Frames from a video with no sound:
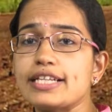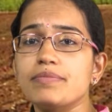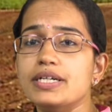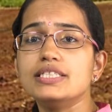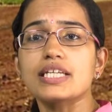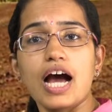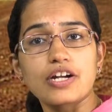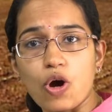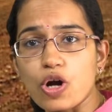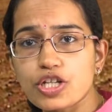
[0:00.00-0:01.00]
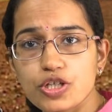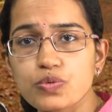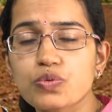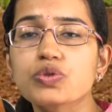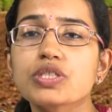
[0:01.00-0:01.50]
animals are not
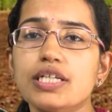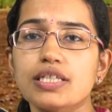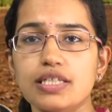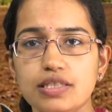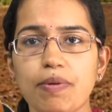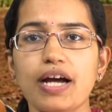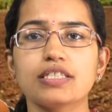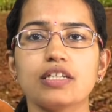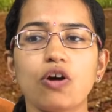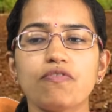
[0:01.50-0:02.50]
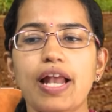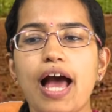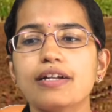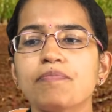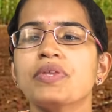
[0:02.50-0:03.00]
used in this parcel of
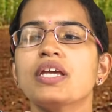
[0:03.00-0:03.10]
land